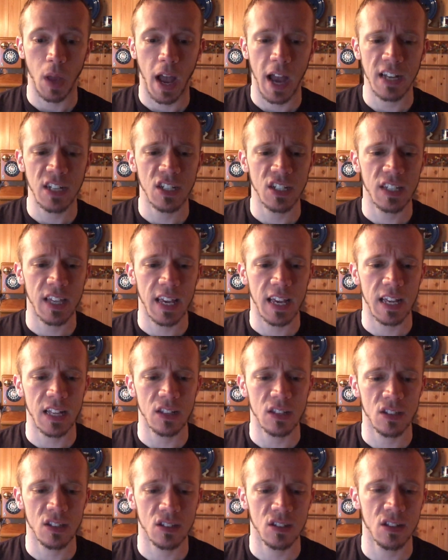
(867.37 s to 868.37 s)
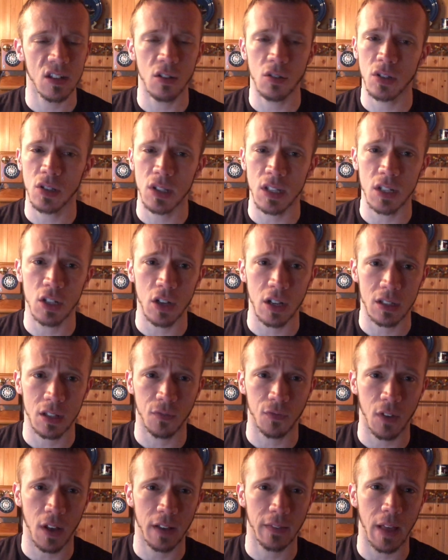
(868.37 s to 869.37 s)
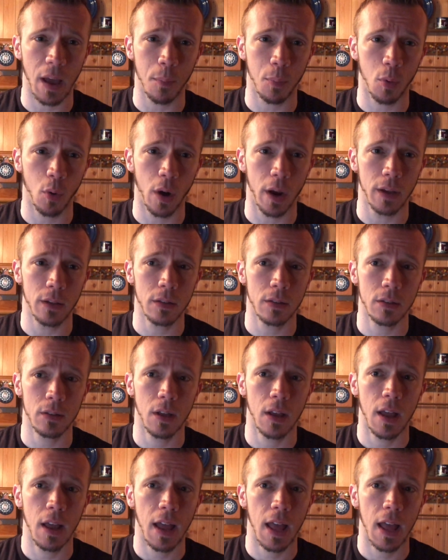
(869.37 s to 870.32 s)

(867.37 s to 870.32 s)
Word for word: I just can't still see justifying that price.